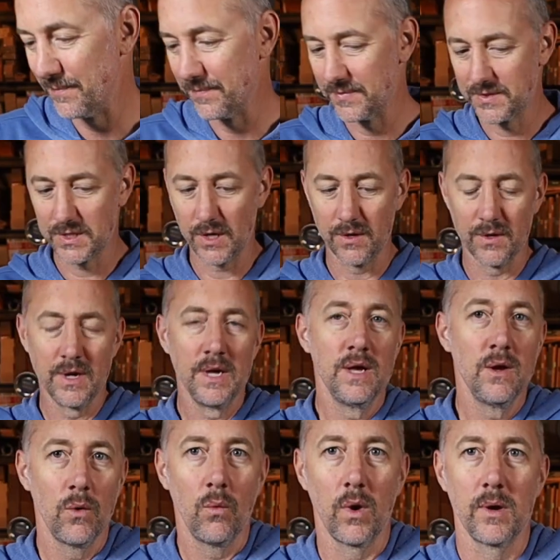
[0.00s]
So
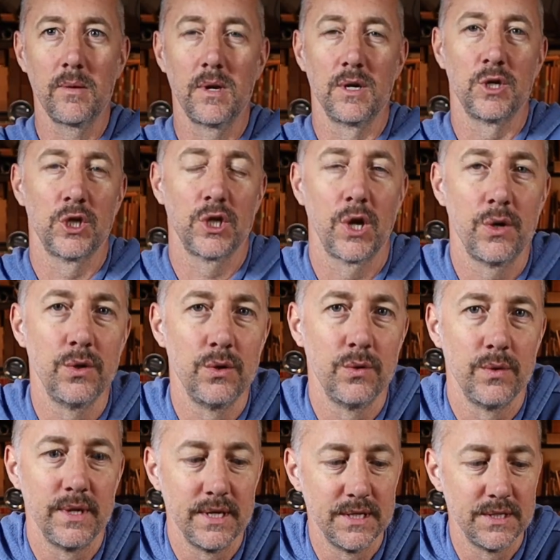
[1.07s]
what I'm going to show you
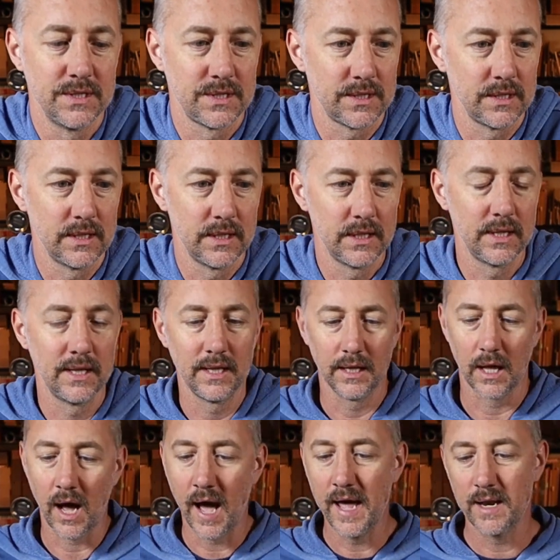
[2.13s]
is
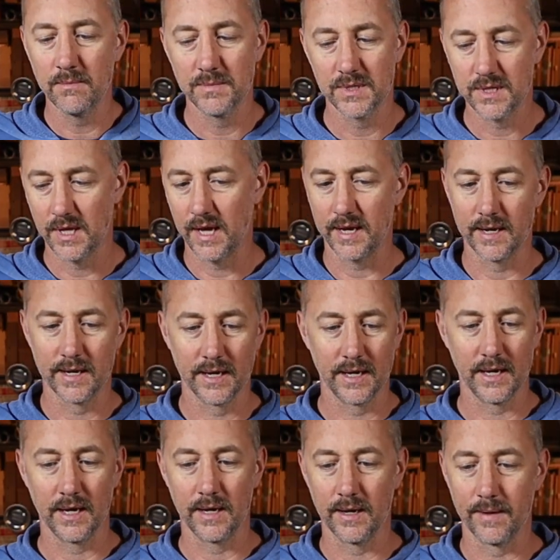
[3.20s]
items that
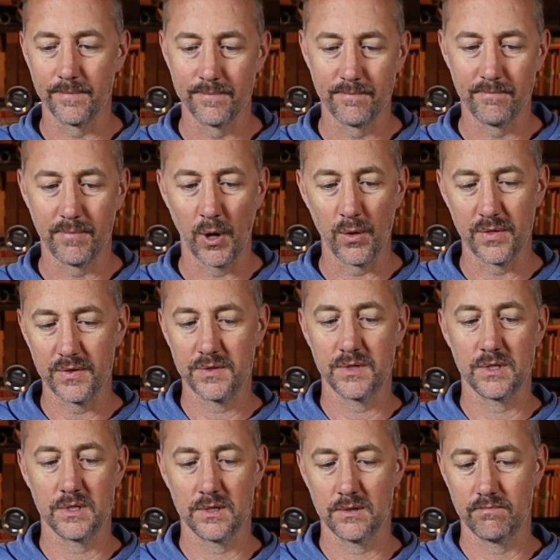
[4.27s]
are both
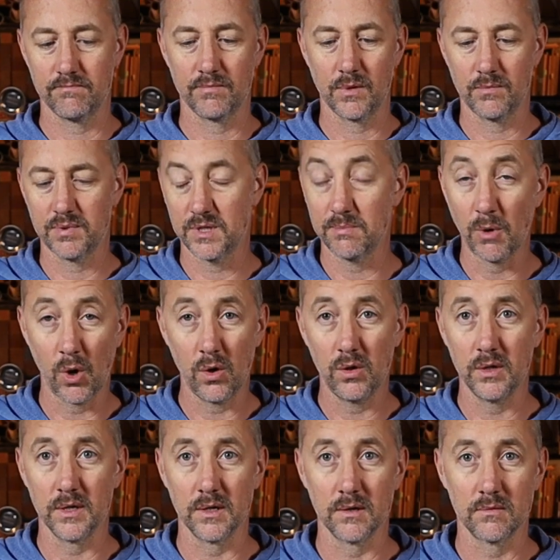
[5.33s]

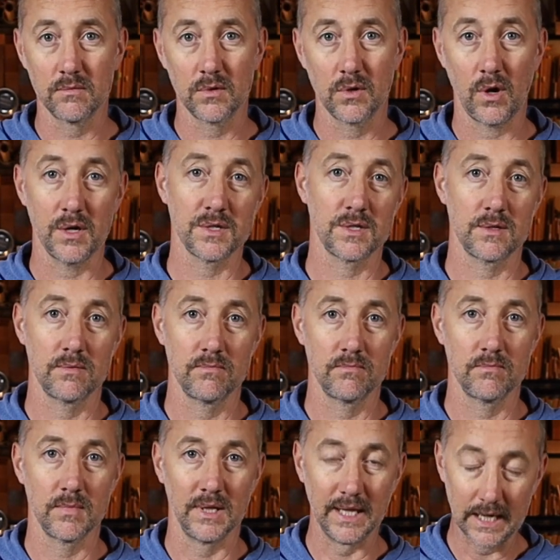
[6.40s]
small and cost
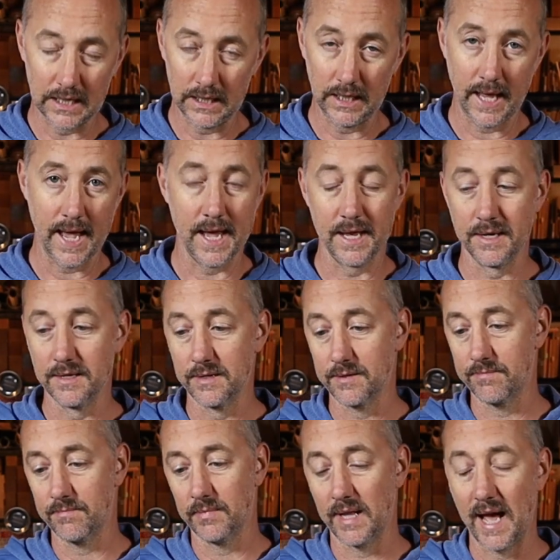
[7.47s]
little, and
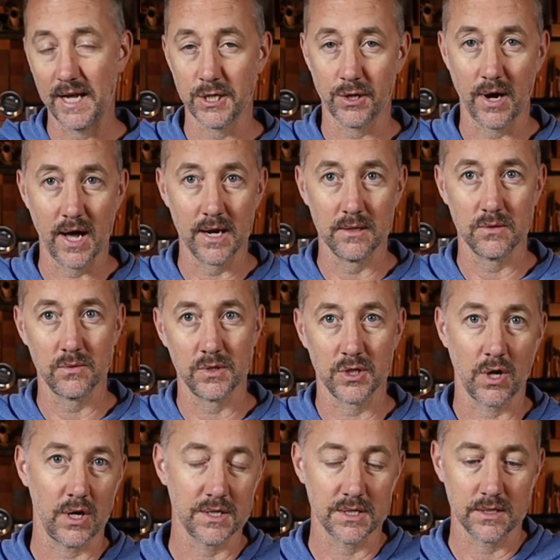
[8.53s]
larger items which
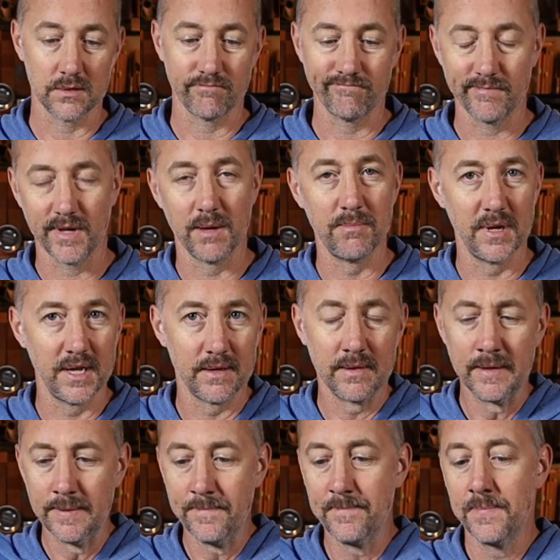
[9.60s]
cost a bit,
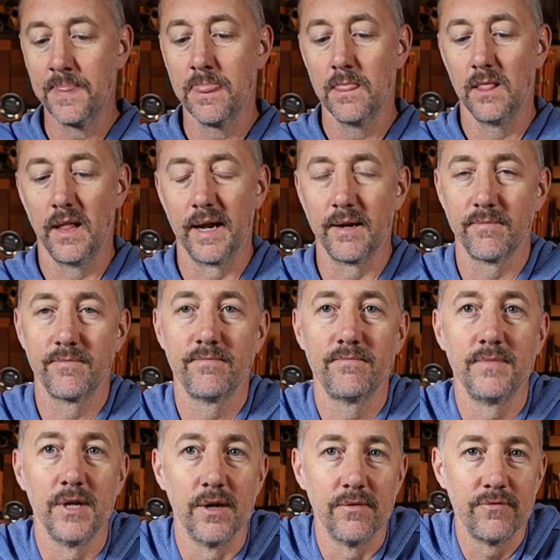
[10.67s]
like,
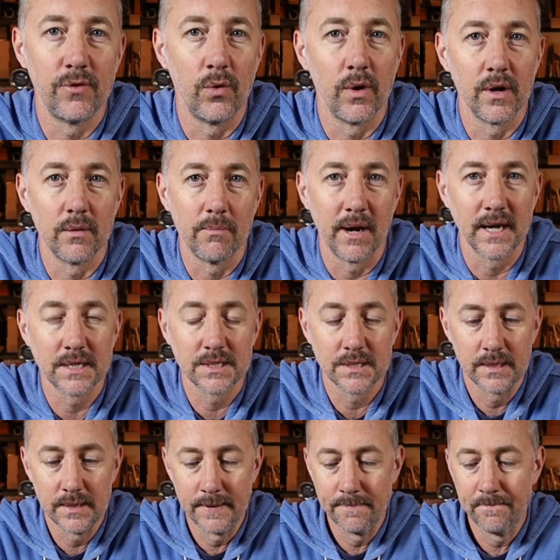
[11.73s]
you know,
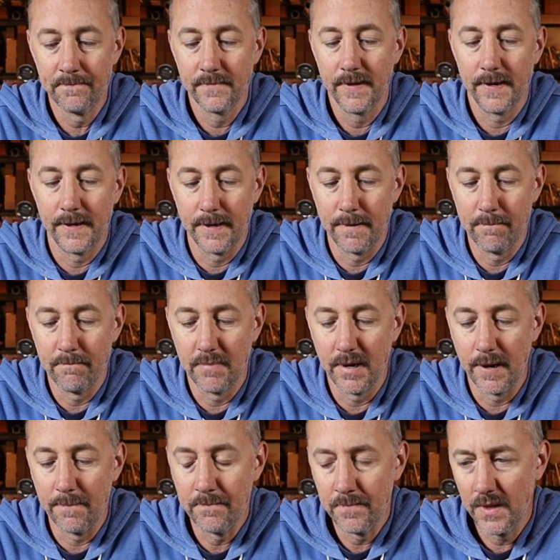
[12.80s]
$400.
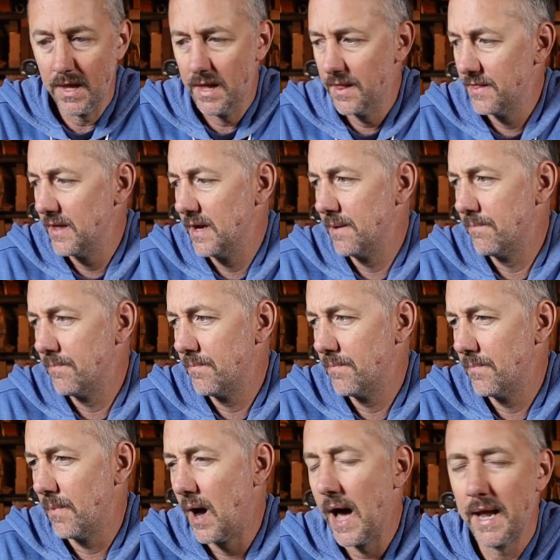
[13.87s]
But they're
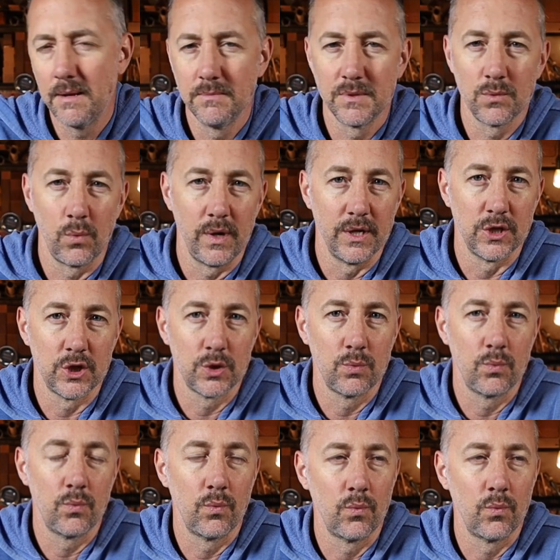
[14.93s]
items which